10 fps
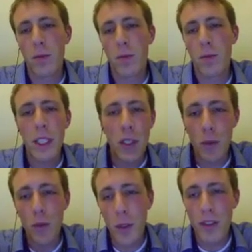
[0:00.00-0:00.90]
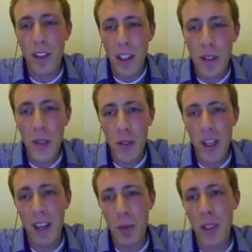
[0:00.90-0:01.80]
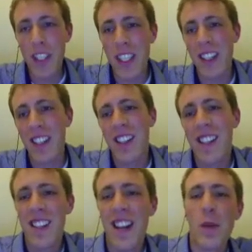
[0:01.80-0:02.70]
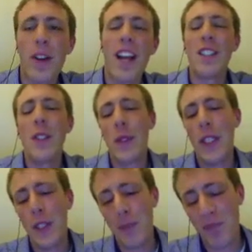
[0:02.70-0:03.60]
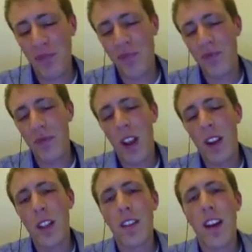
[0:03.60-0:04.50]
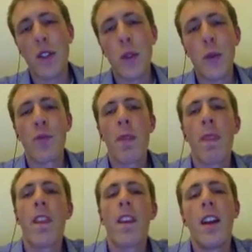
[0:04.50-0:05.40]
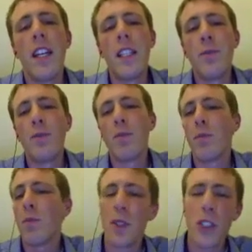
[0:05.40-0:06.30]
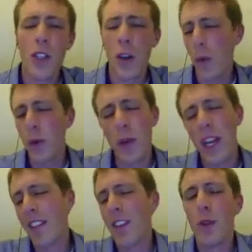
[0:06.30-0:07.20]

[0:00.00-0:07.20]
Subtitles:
please use one of these two. I would like to advise you. But you know, we'll get into